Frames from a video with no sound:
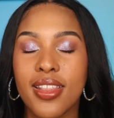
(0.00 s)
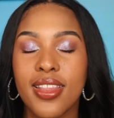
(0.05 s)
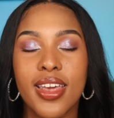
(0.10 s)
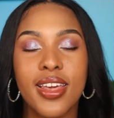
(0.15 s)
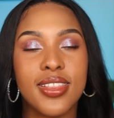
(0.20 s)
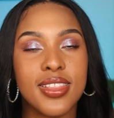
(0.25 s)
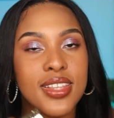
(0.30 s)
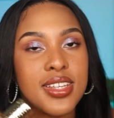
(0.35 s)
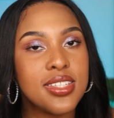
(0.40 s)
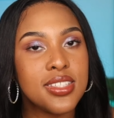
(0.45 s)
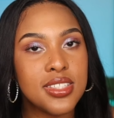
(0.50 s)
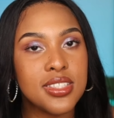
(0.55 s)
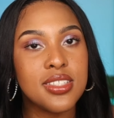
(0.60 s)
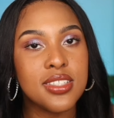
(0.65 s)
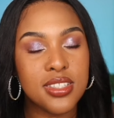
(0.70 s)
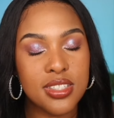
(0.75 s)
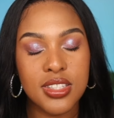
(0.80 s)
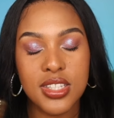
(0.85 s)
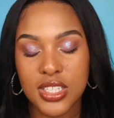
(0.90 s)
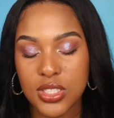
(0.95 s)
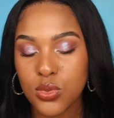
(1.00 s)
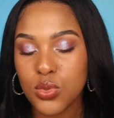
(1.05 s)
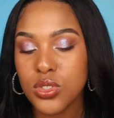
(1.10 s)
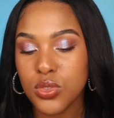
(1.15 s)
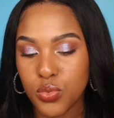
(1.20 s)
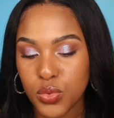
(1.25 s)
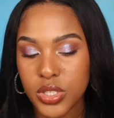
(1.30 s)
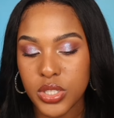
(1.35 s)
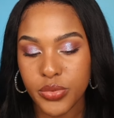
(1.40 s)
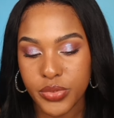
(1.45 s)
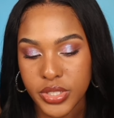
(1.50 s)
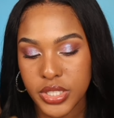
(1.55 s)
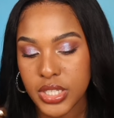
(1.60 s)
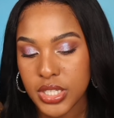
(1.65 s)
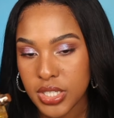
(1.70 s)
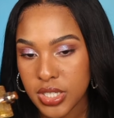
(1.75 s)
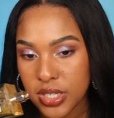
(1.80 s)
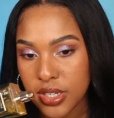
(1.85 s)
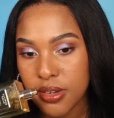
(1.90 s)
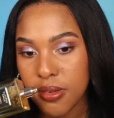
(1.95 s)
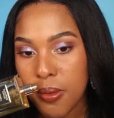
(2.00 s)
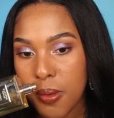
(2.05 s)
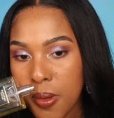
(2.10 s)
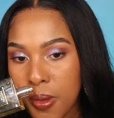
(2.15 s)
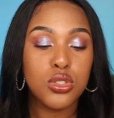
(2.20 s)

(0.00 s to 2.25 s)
Like this, this was really, really good.